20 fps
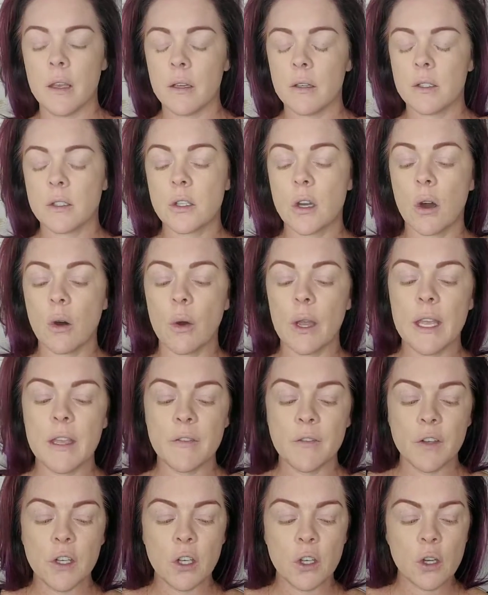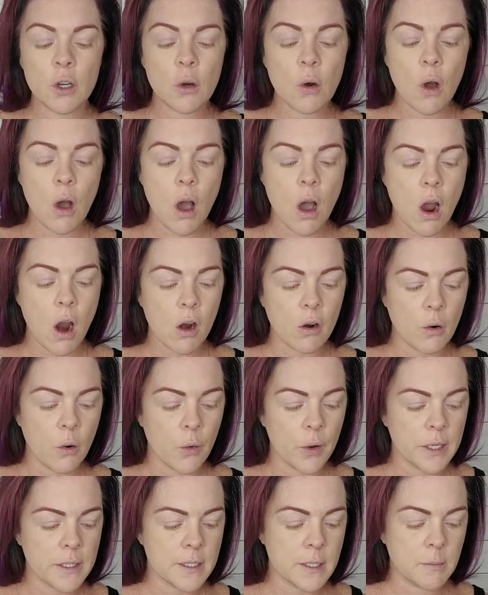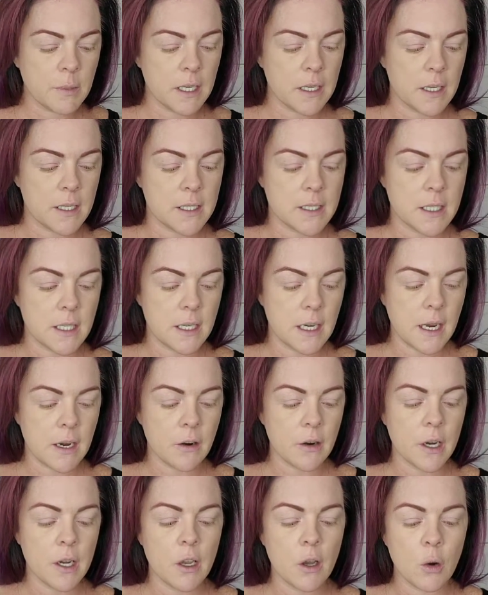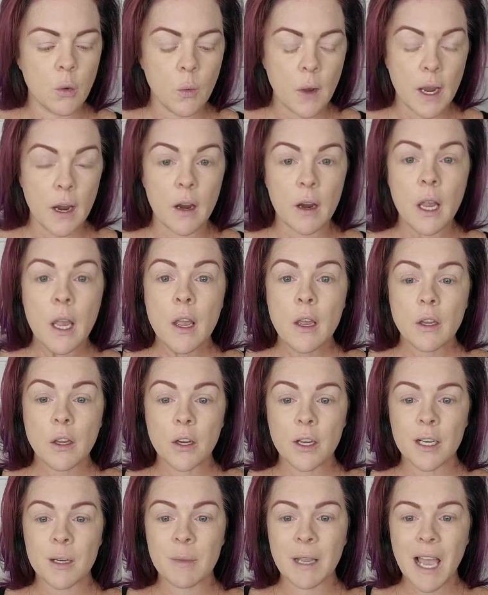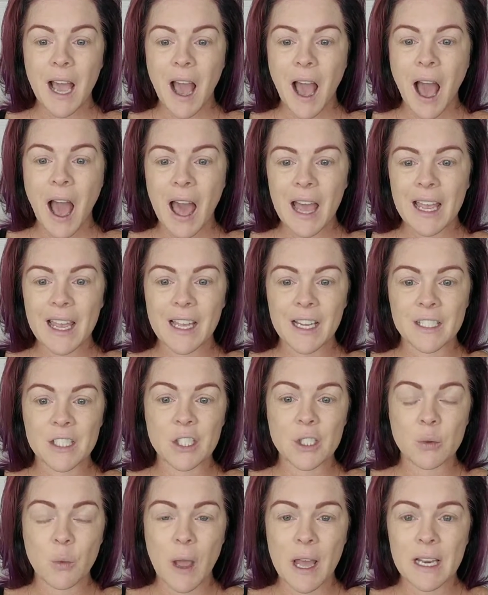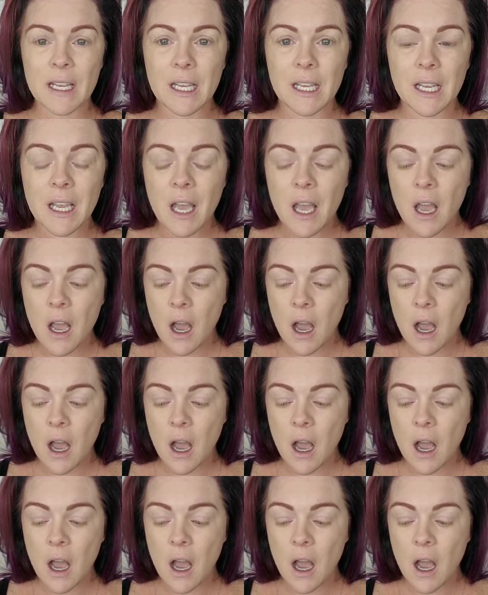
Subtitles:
So if you are going to be in a scenario where you're going to be hot and sweaty,